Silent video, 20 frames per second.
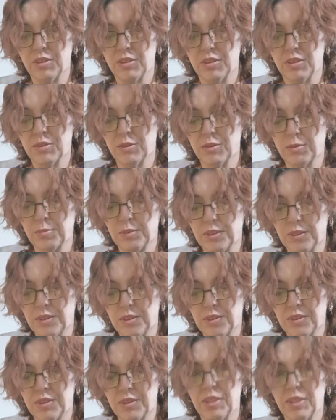So I'm gonna
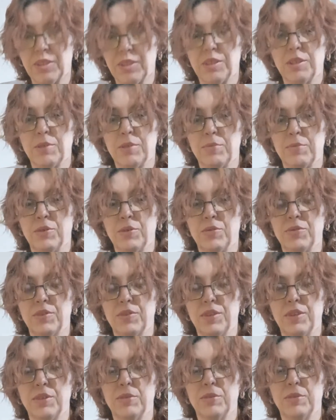start coming over
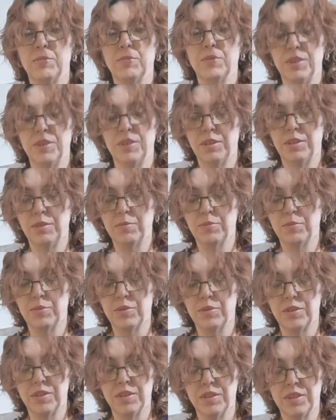here and braiding
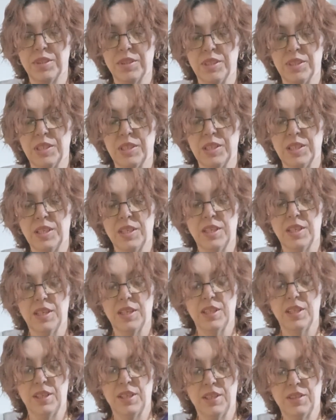more and
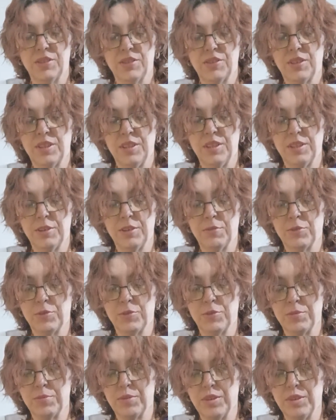trying to get more
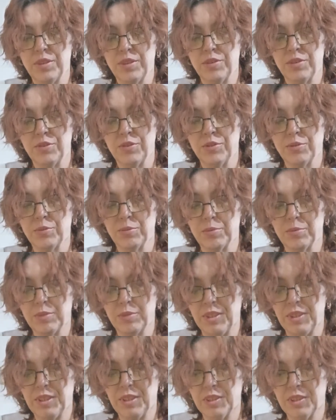braided
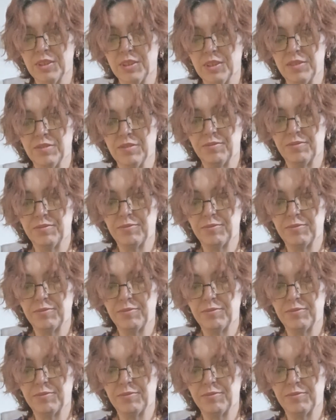jewelry done.